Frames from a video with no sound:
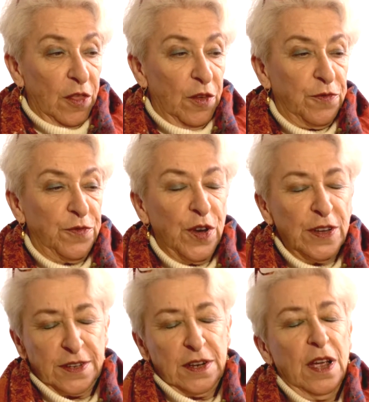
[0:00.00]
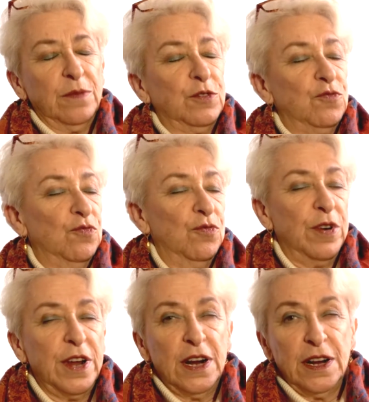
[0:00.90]
the first guy was
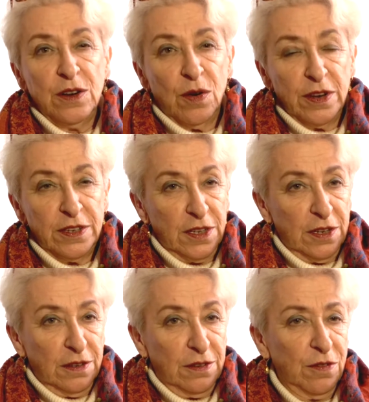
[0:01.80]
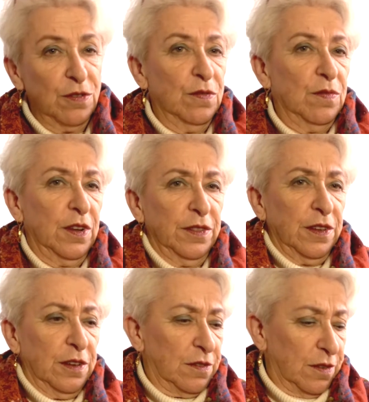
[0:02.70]
really noisy. Do you want
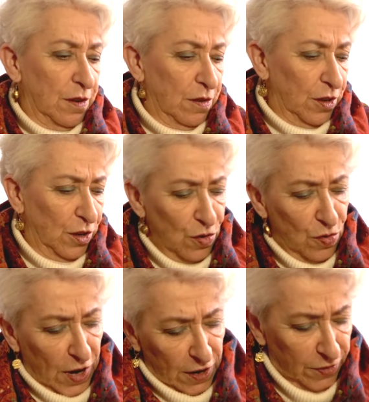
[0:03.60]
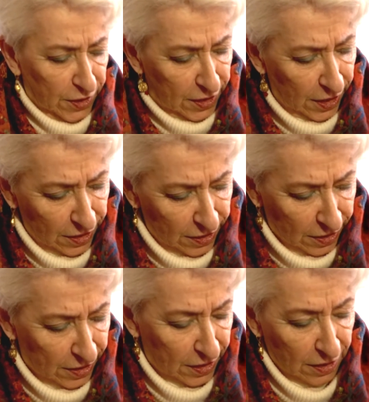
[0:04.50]
this? And you have to get it
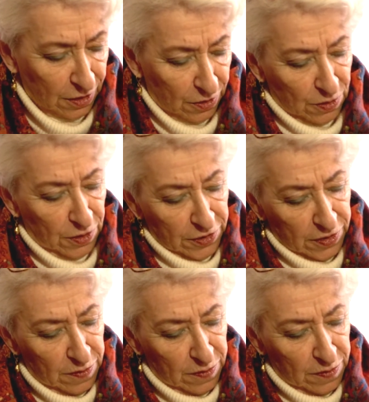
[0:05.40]
together, and all this